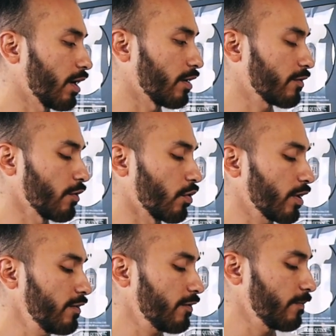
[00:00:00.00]

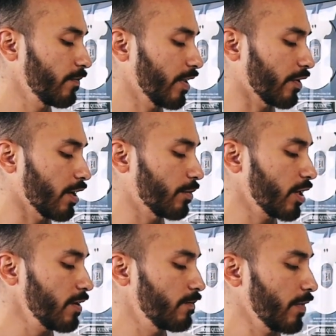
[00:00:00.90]
slogans in the
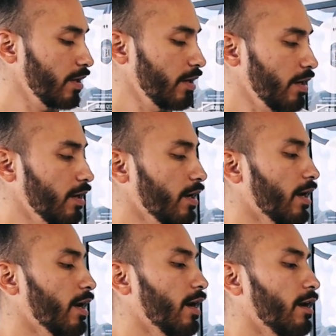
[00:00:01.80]
company.
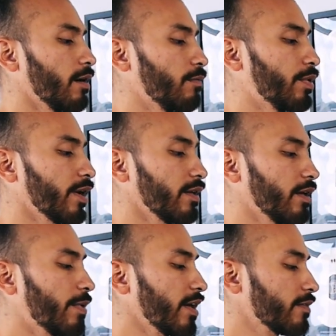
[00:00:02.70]
But
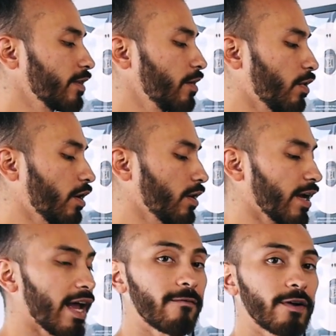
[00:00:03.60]
it basically where
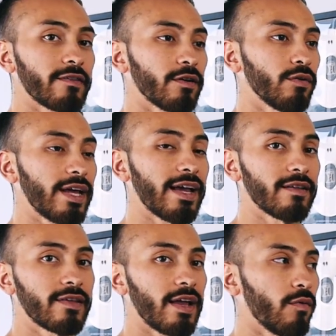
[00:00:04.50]
like every single day
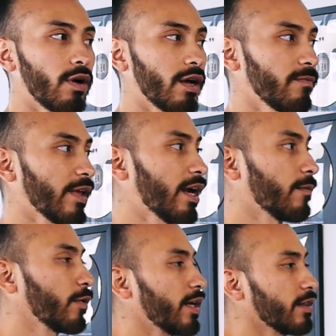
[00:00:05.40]
is day one. And
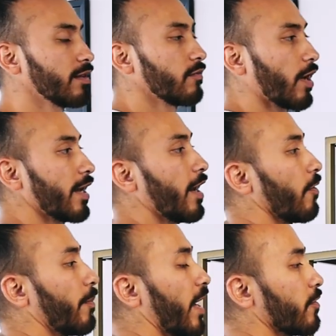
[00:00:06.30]
I'm reading right now
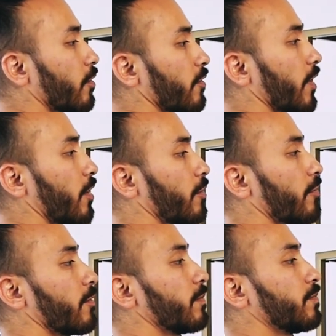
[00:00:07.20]
the Bezos
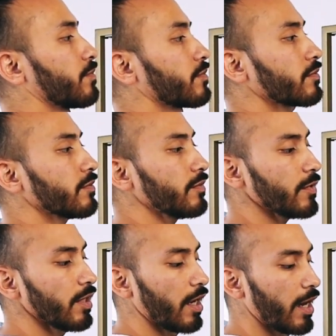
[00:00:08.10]
Letters.
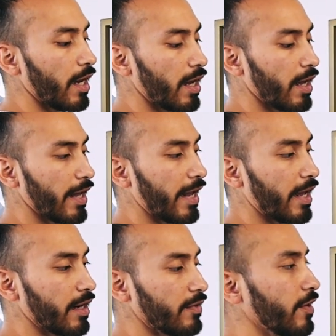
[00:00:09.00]

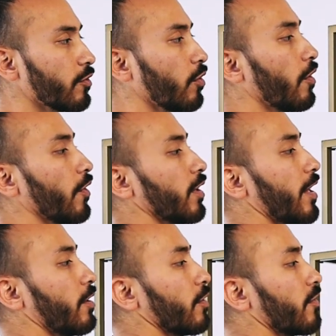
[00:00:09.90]
And these are all the
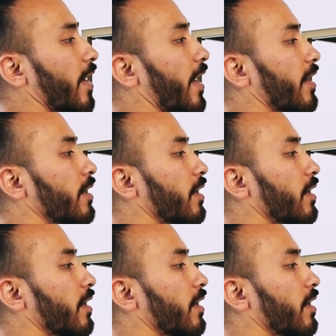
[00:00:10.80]
letters that